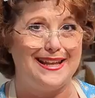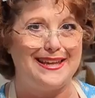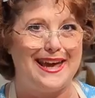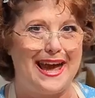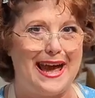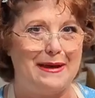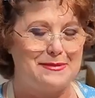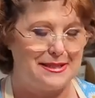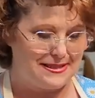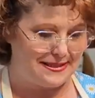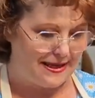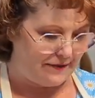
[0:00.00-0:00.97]
and caps
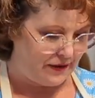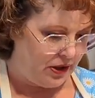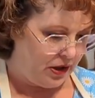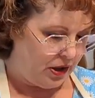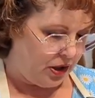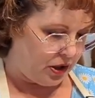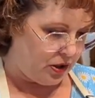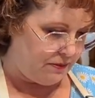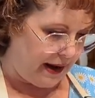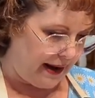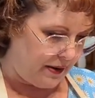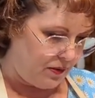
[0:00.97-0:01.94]
and stuff, you
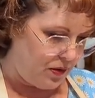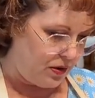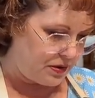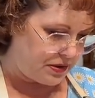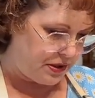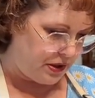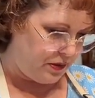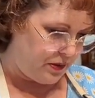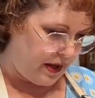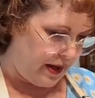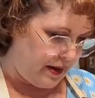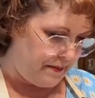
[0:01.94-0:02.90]
might want to
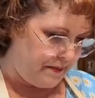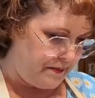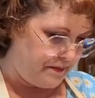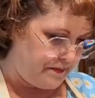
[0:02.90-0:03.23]
um,